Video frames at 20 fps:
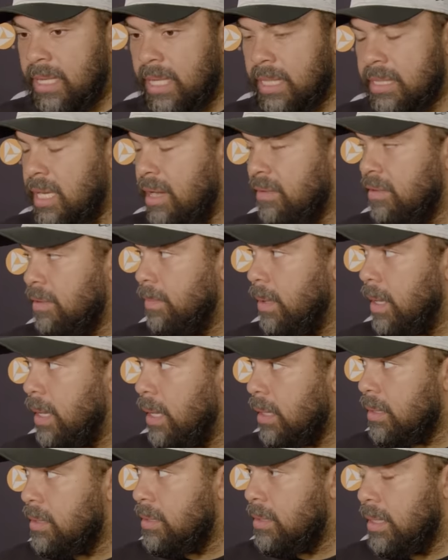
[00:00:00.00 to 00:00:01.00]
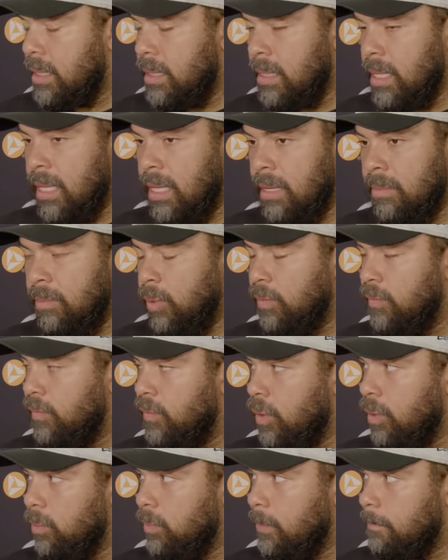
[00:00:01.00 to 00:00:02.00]
things off the box and moving
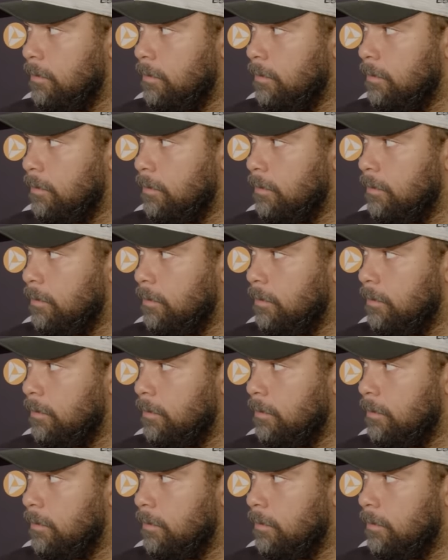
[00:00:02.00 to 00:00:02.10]
forward.